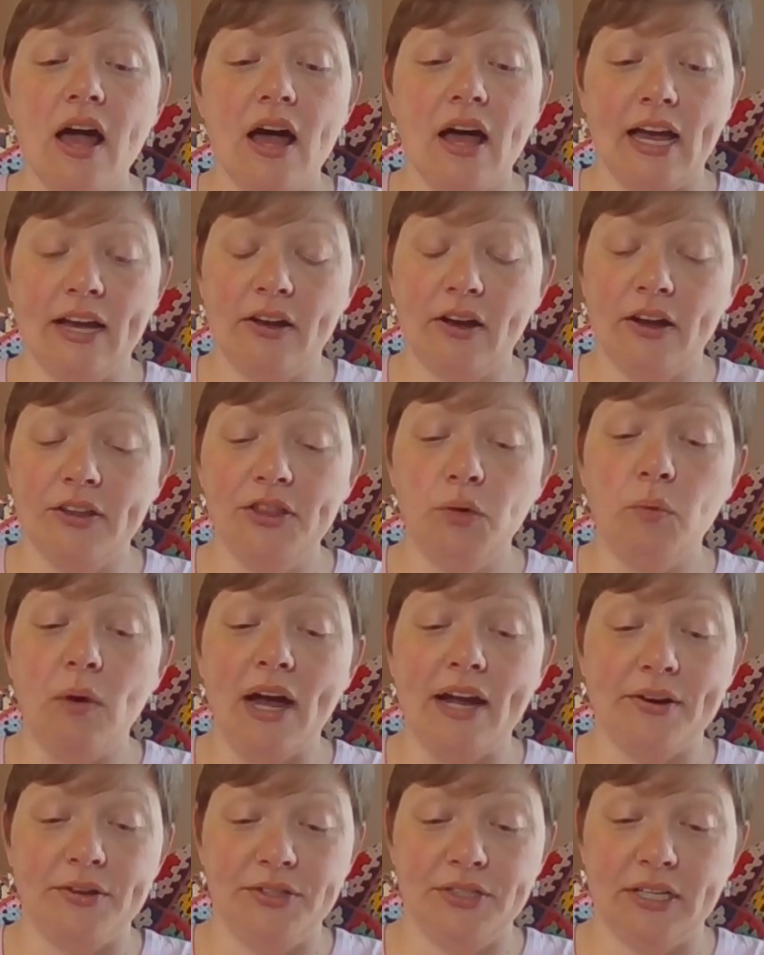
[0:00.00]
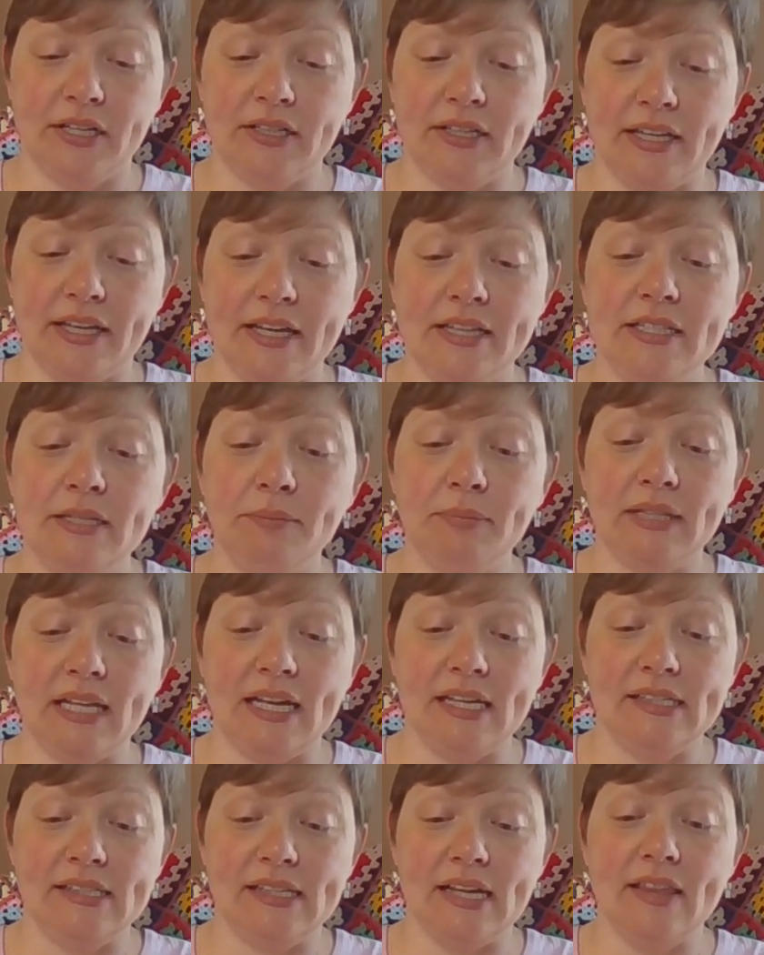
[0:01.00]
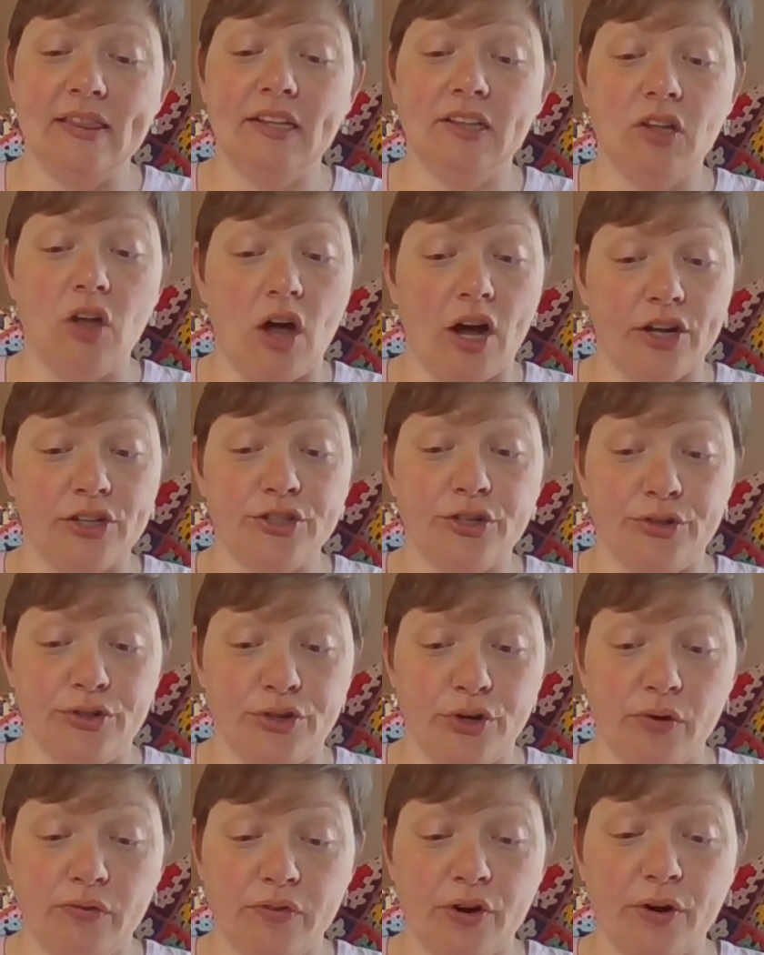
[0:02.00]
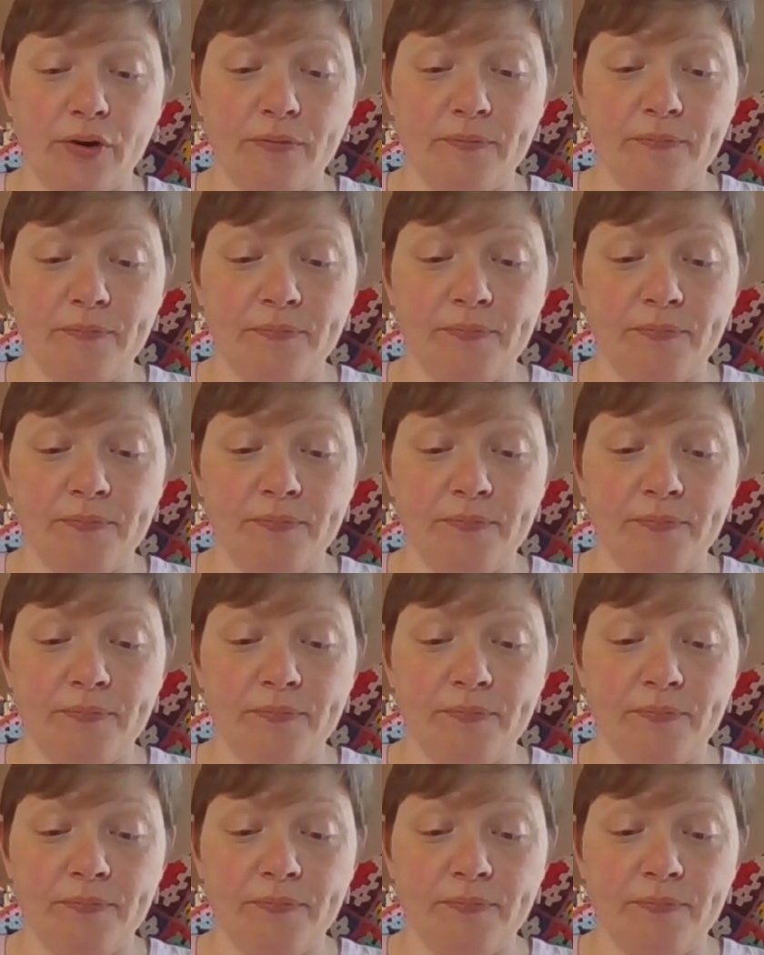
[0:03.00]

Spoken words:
I got the wires to click into place, and the lock turned over.